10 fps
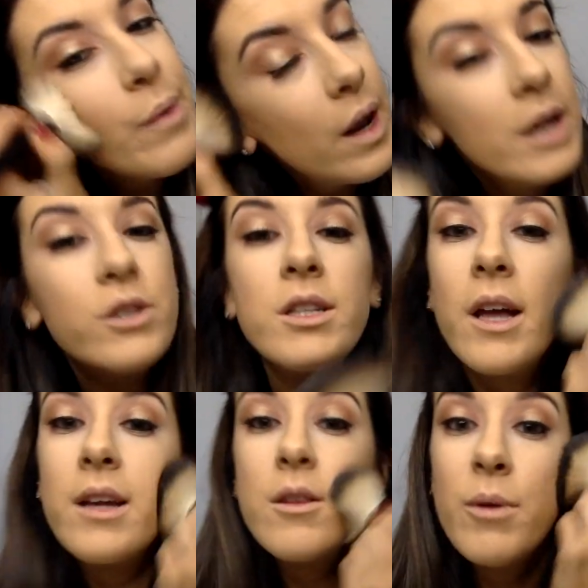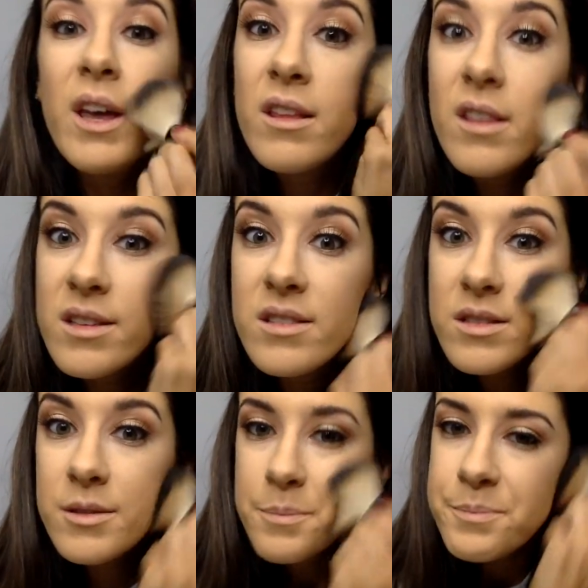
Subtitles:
And I just like the way that this is.